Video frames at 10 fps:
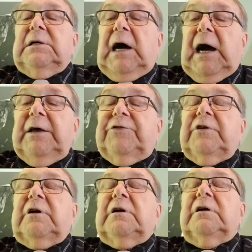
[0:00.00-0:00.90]

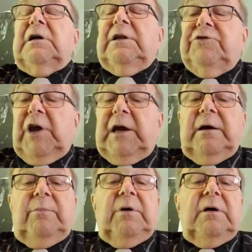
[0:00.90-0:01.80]
Isaac, and
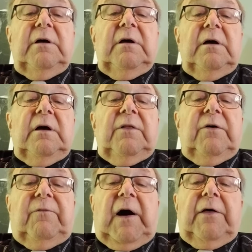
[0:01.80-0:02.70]
Jacob,
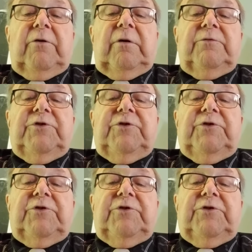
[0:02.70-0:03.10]
the father of